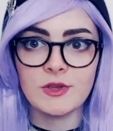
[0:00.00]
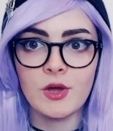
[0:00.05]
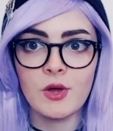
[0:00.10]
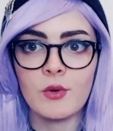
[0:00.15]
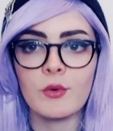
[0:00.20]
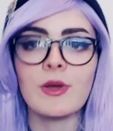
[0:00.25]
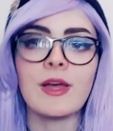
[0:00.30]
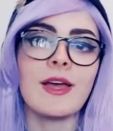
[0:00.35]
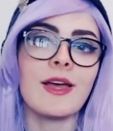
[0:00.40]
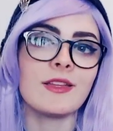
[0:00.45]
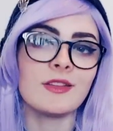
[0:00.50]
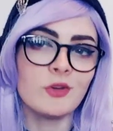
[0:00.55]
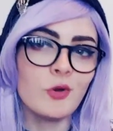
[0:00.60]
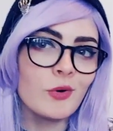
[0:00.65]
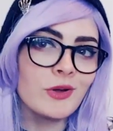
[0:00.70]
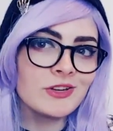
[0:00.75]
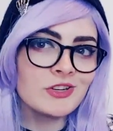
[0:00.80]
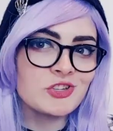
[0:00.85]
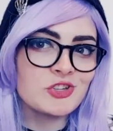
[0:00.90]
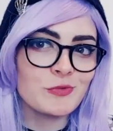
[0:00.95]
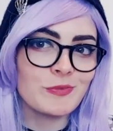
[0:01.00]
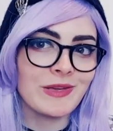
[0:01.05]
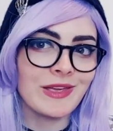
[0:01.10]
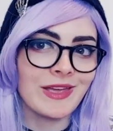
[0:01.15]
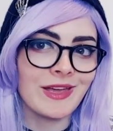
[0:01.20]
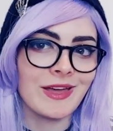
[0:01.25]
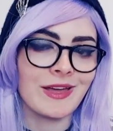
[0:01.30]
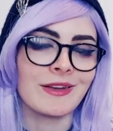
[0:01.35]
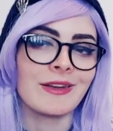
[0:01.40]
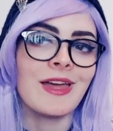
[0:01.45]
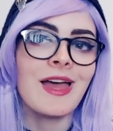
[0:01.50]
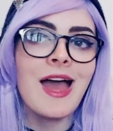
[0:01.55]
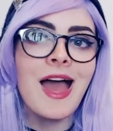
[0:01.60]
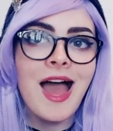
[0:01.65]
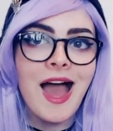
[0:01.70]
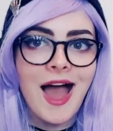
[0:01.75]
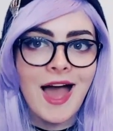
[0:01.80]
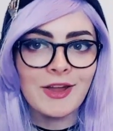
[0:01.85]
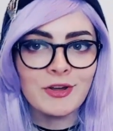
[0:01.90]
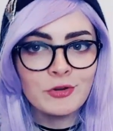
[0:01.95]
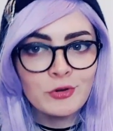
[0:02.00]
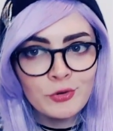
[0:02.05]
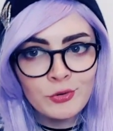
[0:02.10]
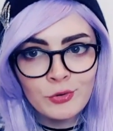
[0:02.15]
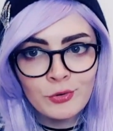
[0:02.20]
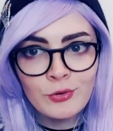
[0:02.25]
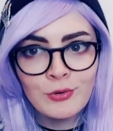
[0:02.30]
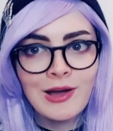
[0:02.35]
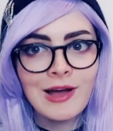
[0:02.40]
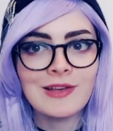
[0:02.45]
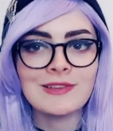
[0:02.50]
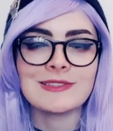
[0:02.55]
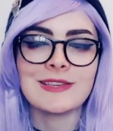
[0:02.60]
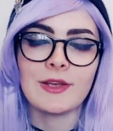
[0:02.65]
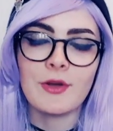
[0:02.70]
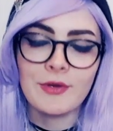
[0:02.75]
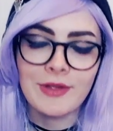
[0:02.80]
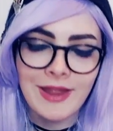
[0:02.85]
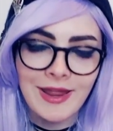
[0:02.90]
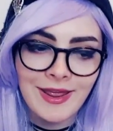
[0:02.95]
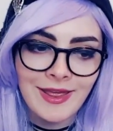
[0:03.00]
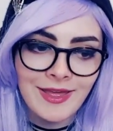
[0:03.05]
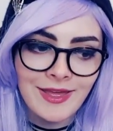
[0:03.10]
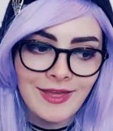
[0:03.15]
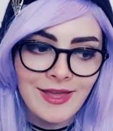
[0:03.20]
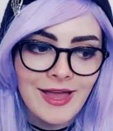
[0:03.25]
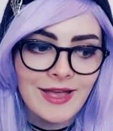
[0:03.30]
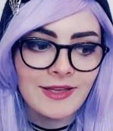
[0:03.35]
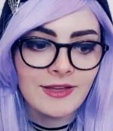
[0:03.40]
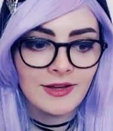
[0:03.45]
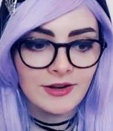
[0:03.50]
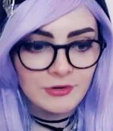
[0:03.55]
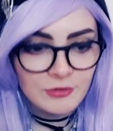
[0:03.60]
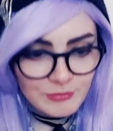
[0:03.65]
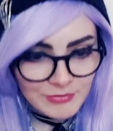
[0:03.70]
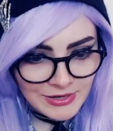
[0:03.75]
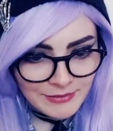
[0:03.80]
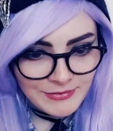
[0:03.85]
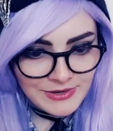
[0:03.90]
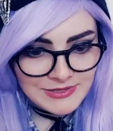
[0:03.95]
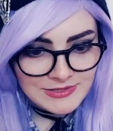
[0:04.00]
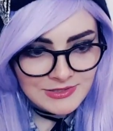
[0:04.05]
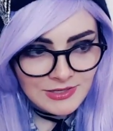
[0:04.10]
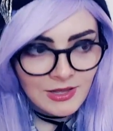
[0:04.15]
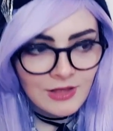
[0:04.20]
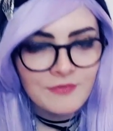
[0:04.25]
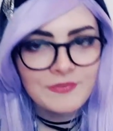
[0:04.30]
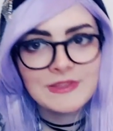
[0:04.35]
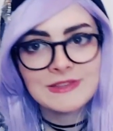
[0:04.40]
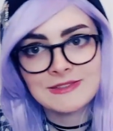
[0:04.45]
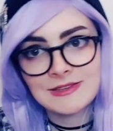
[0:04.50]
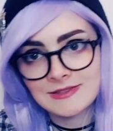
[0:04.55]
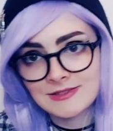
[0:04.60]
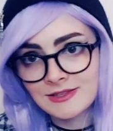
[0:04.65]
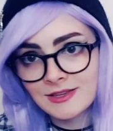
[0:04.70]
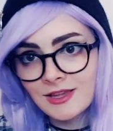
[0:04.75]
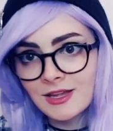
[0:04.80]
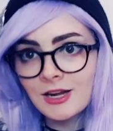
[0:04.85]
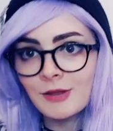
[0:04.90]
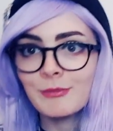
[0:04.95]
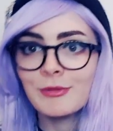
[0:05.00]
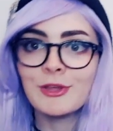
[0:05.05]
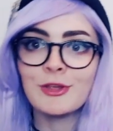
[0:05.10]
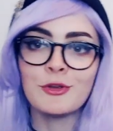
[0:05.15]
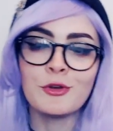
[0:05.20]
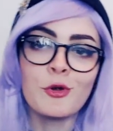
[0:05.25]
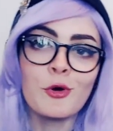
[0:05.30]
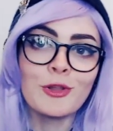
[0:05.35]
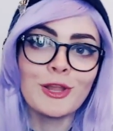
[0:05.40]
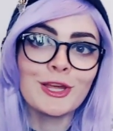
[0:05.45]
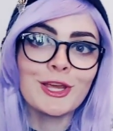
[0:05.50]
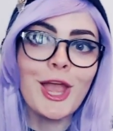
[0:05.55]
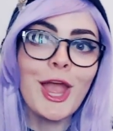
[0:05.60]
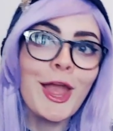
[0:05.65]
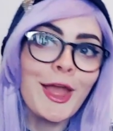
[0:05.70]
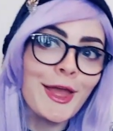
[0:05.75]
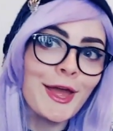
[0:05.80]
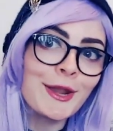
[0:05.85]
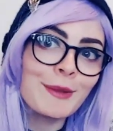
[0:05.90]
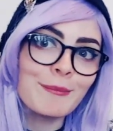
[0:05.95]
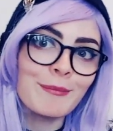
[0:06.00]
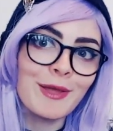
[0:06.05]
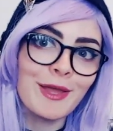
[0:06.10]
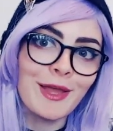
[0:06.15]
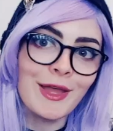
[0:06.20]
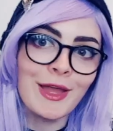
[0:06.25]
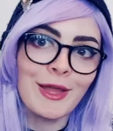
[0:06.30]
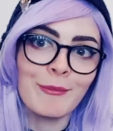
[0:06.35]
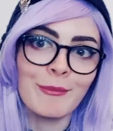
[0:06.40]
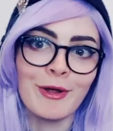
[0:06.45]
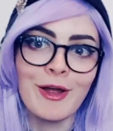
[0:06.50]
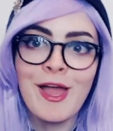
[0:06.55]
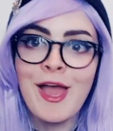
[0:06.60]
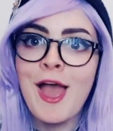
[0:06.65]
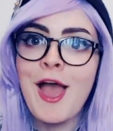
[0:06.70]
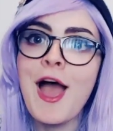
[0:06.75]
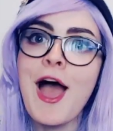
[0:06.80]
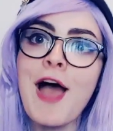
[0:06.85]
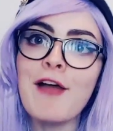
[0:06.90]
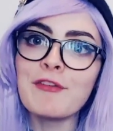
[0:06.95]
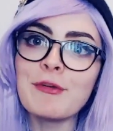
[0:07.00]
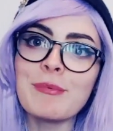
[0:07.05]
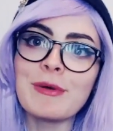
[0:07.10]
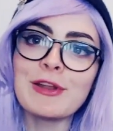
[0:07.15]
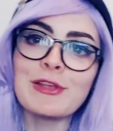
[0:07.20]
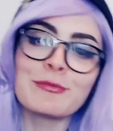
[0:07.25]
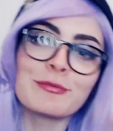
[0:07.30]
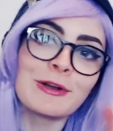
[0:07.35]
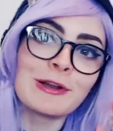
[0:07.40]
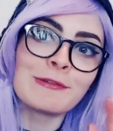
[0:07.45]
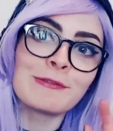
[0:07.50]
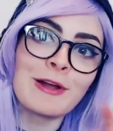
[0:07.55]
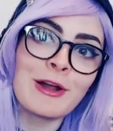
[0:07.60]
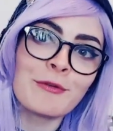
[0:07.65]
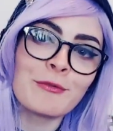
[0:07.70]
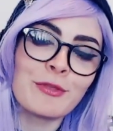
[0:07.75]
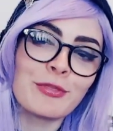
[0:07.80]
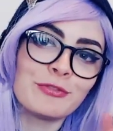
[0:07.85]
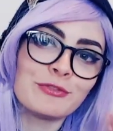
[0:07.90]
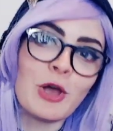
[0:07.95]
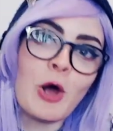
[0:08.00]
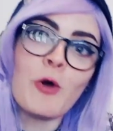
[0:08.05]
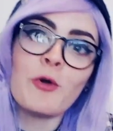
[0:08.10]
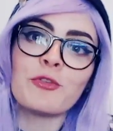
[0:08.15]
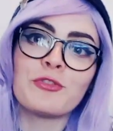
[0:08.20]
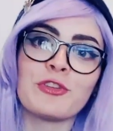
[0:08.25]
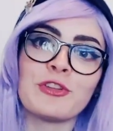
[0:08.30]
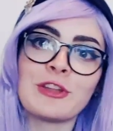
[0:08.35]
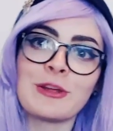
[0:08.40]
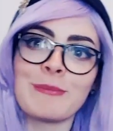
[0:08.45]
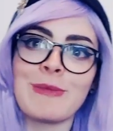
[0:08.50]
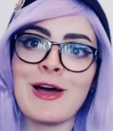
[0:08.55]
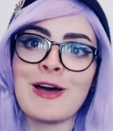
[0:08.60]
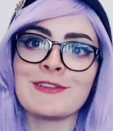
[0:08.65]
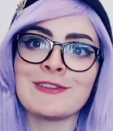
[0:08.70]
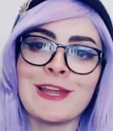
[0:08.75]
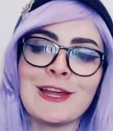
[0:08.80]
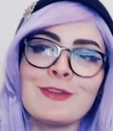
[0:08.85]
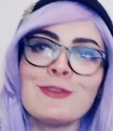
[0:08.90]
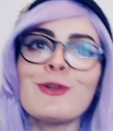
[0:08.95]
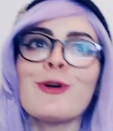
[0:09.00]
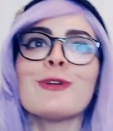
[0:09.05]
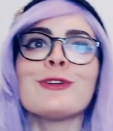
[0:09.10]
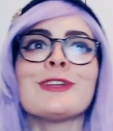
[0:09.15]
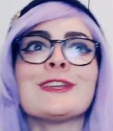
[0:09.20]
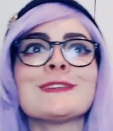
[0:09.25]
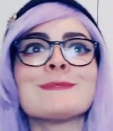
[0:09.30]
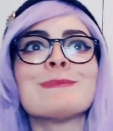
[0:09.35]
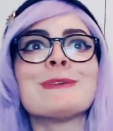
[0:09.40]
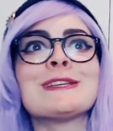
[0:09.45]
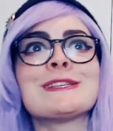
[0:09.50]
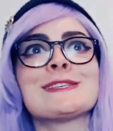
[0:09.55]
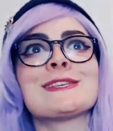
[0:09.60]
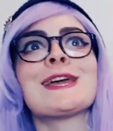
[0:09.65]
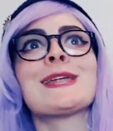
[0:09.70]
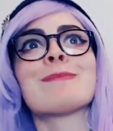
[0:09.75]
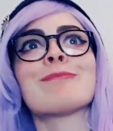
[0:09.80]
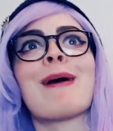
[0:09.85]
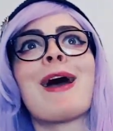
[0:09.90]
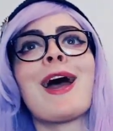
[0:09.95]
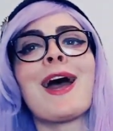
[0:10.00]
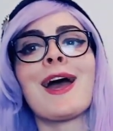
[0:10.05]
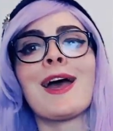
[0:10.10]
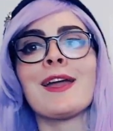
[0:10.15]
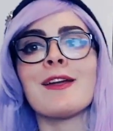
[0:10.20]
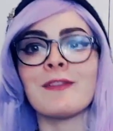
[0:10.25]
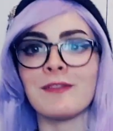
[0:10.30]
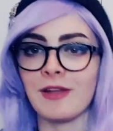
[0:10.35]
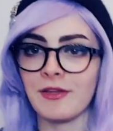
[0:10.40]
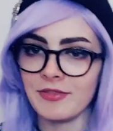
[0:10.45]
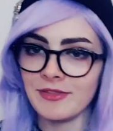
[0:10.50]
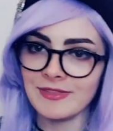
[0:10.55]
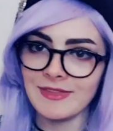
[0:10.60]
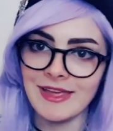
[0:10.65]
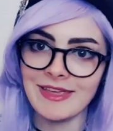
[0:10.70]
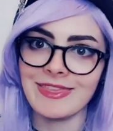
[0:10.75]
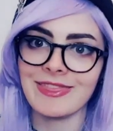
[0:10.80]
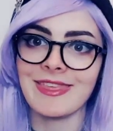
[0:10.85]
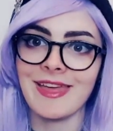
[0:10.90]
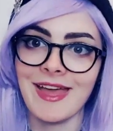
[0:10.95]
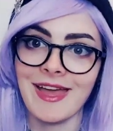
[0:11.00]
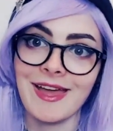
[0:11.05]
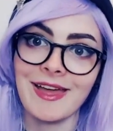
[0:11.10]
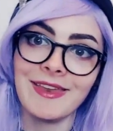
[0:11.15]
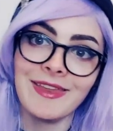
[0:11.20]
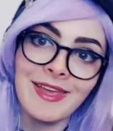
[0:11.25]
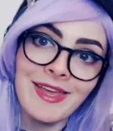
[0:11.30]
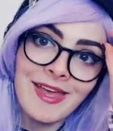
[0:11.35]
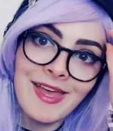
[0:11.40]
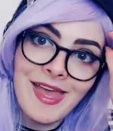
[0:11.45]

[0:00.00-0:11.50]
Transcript: So, going to Japan, I was like, okay, I gotta remind myself this isn't gonna be, you know, like anime, where everybody's running around with toast in their mouths, like, notice me, senpai, or nothing like that.